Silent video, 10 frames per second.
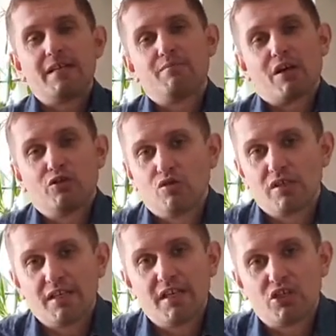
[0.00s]
Tellin' what
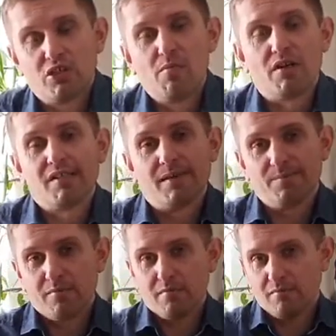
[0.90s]
I was
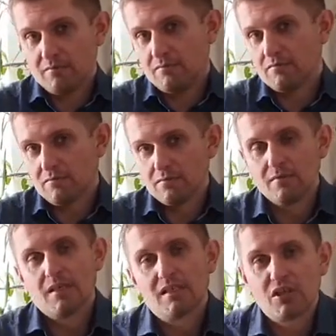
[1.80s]
mistaken, send to me
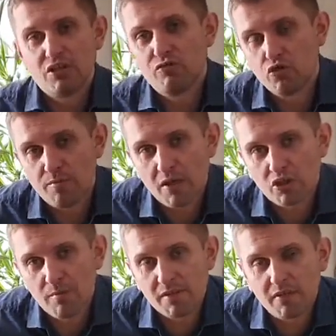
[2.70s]
in
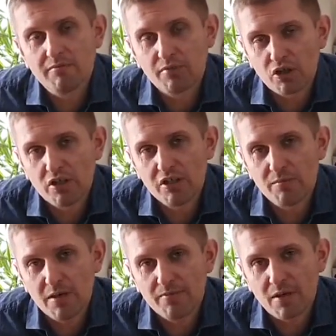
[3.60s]
comments with pleasure I
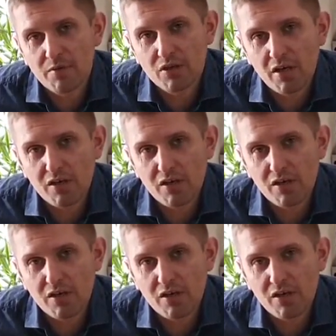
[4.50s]
esteem.